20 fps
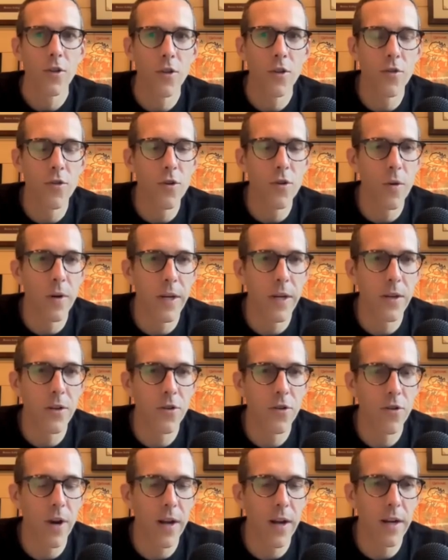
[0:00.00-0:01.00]
Do you do any
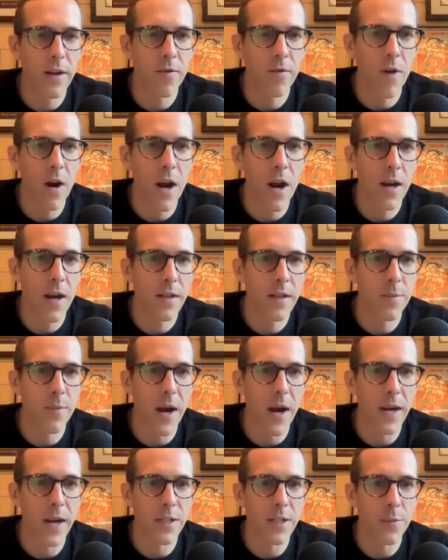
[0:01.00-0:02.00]
training rides
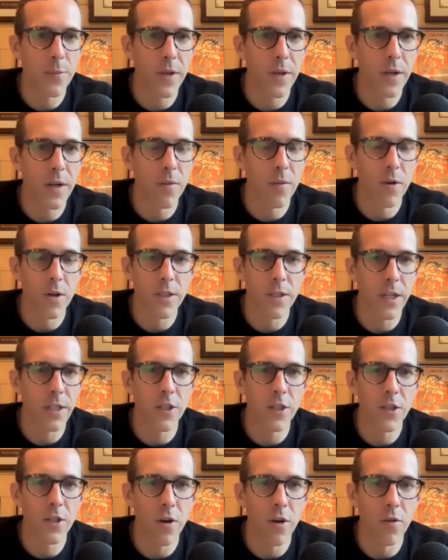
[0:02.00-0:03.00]
by speed where it's like,
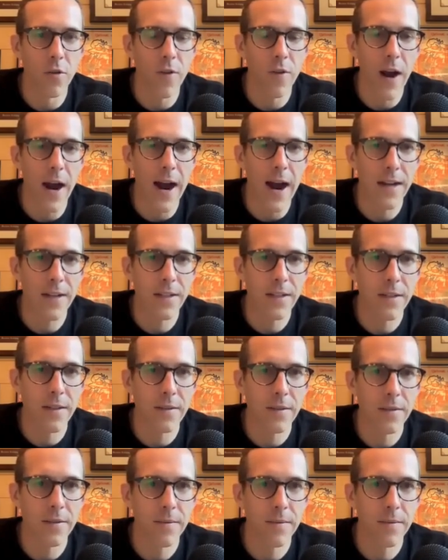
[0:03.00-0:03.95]
just go fast?